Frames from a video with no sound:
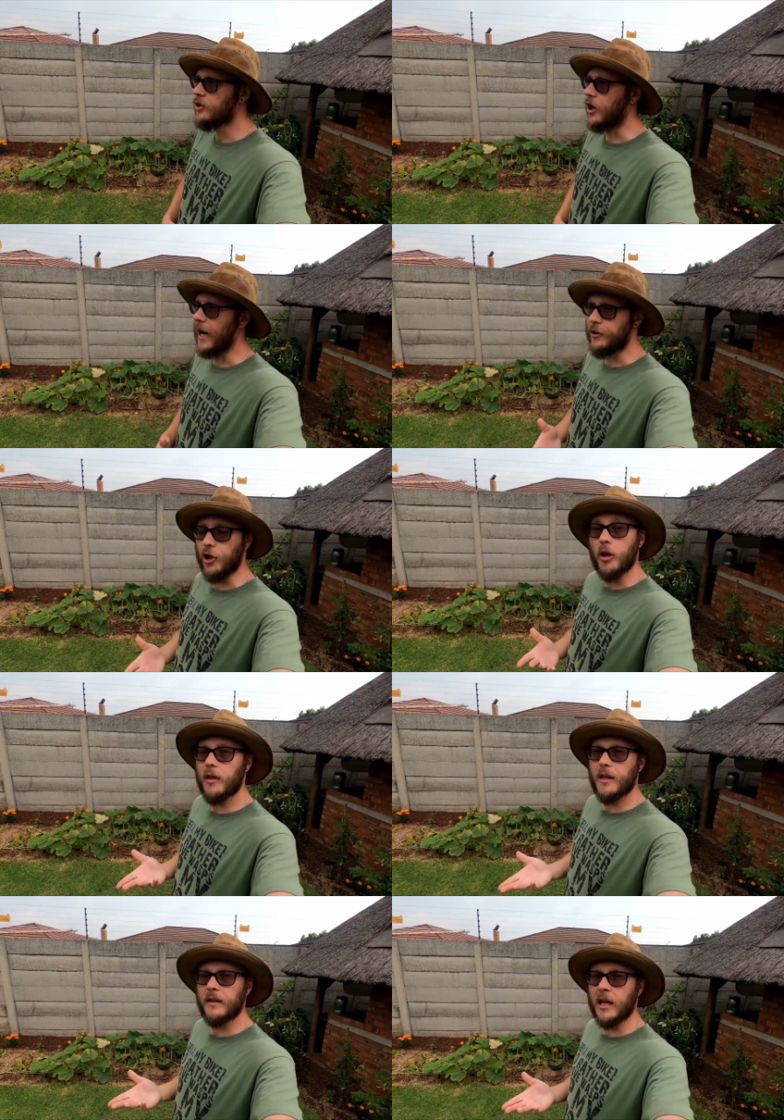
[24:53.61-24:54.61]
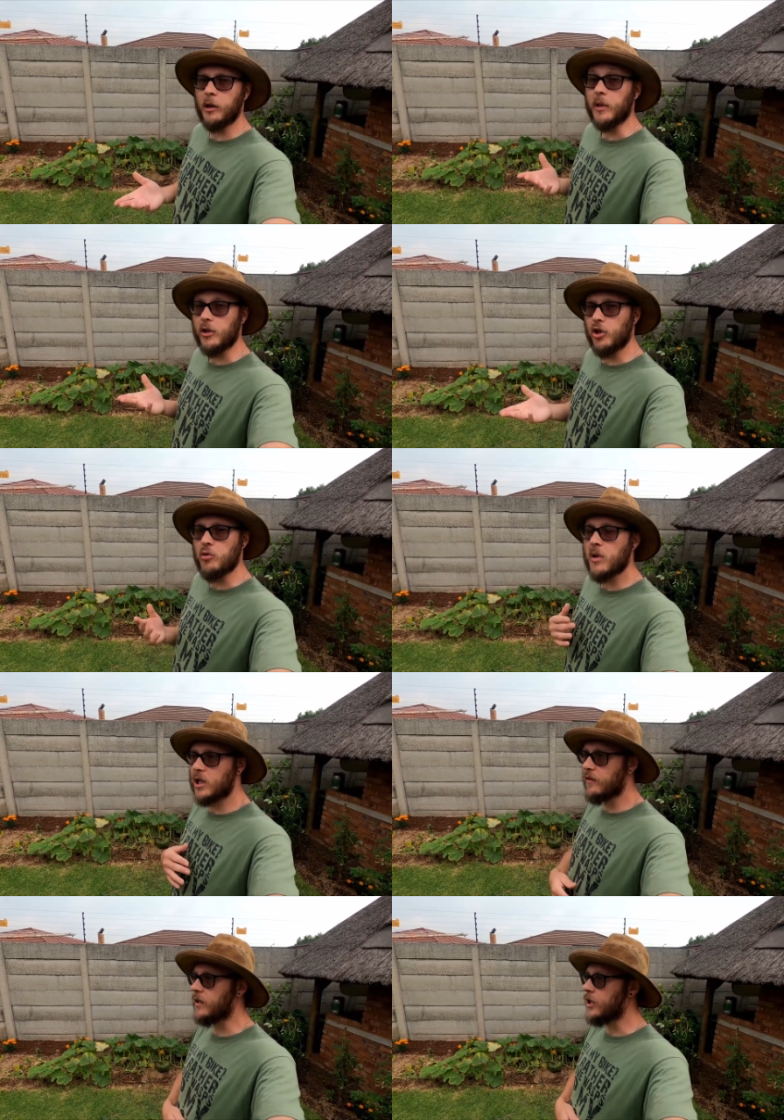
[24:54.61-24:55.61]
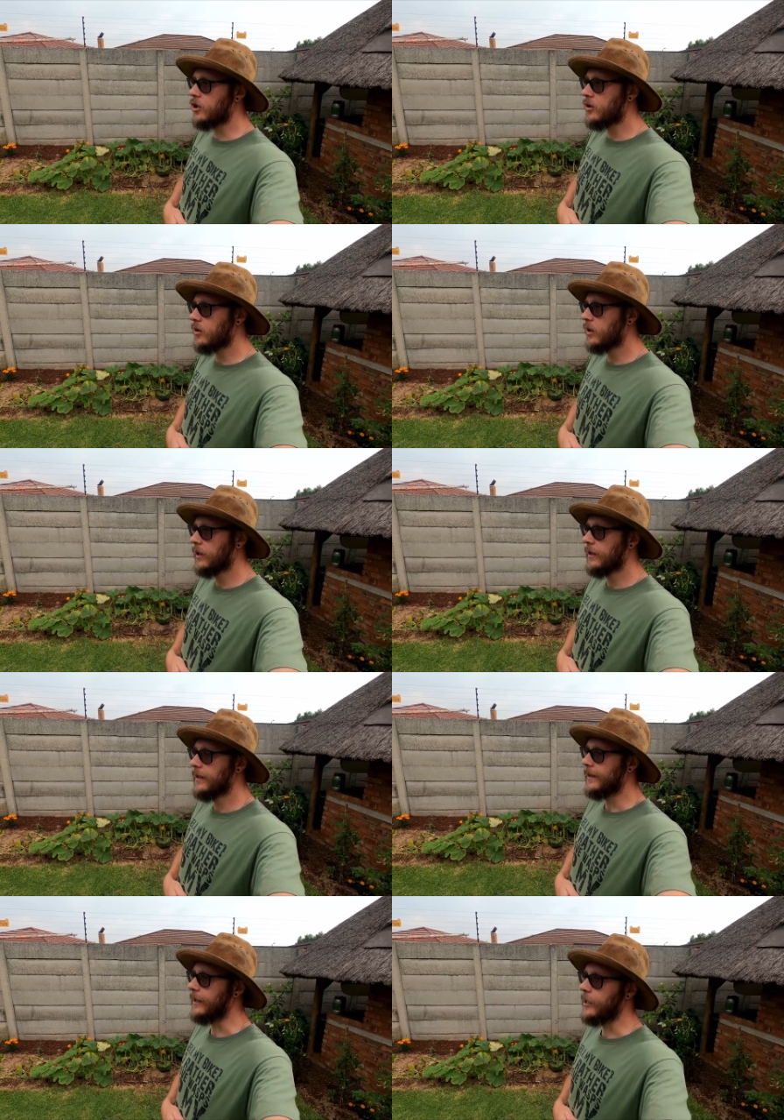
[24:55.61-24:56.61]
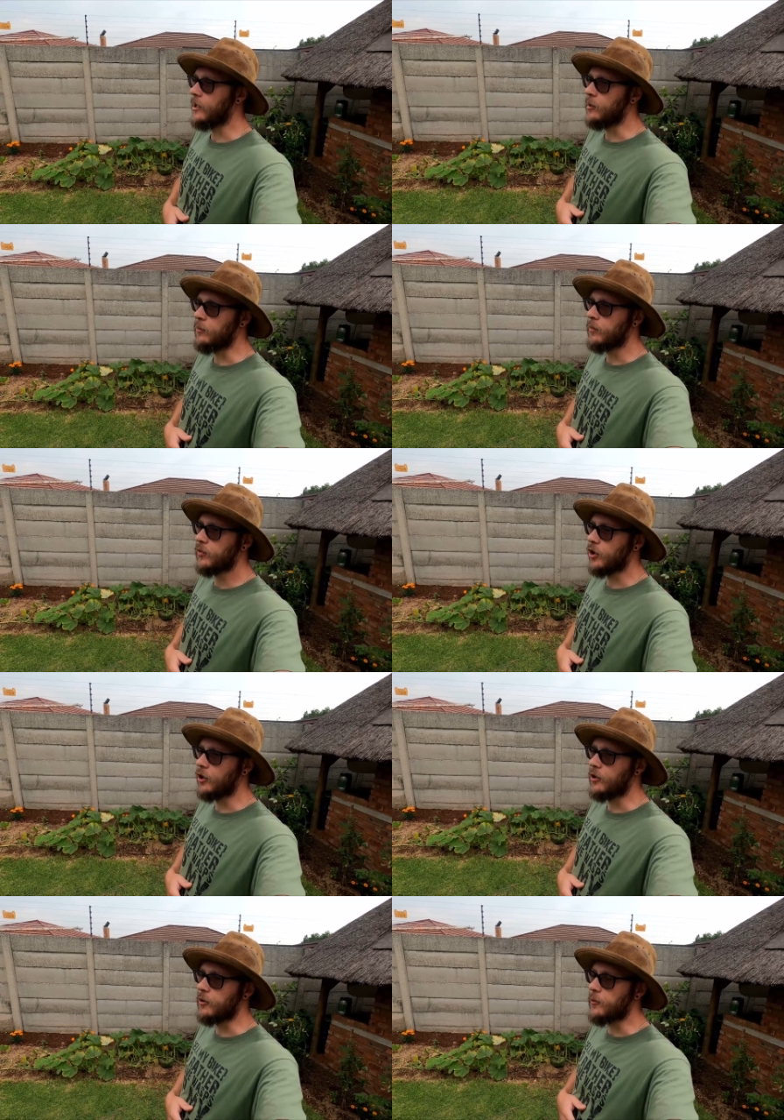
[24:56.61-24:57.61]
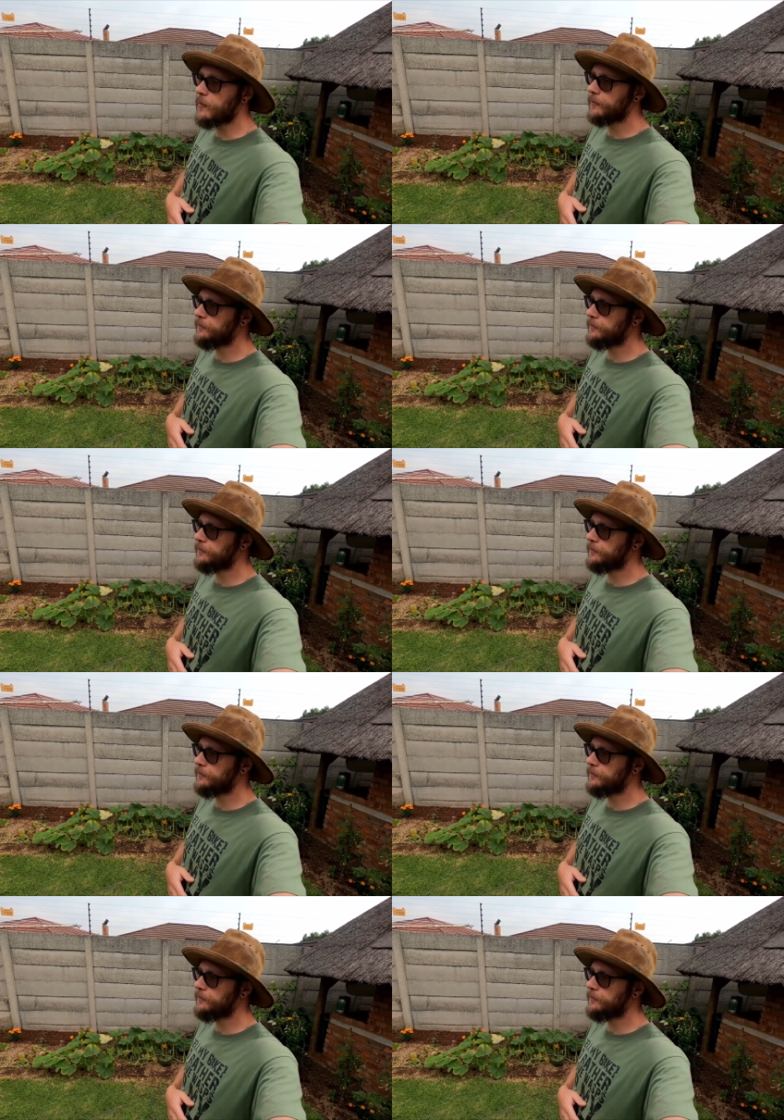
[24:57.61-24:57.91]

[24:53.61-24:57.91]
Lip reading: So I don't think that'll be too much of an issue. So